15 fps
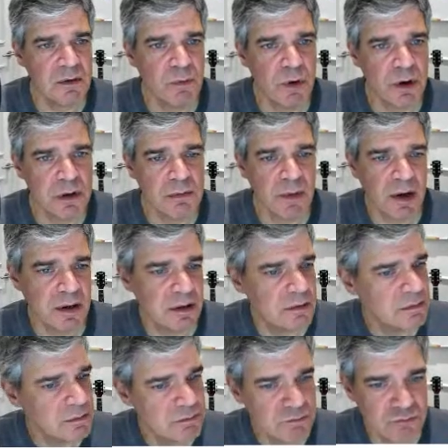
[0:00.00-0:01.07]
where you might
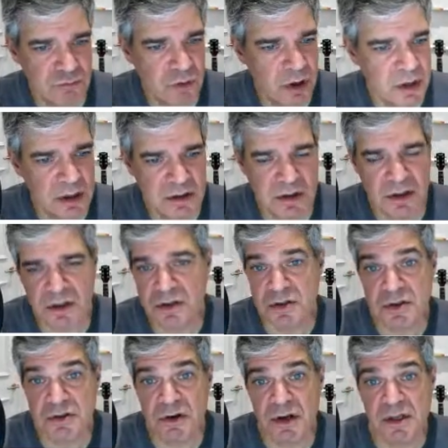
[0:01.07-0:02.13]
run into
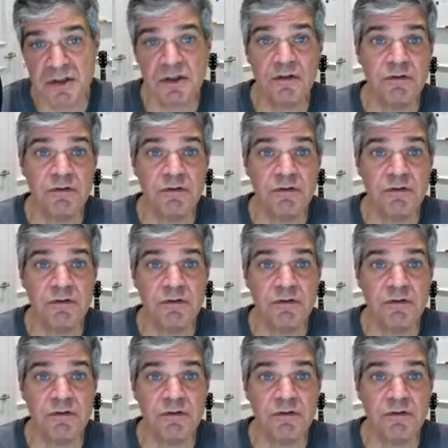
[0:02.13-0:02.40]
constraints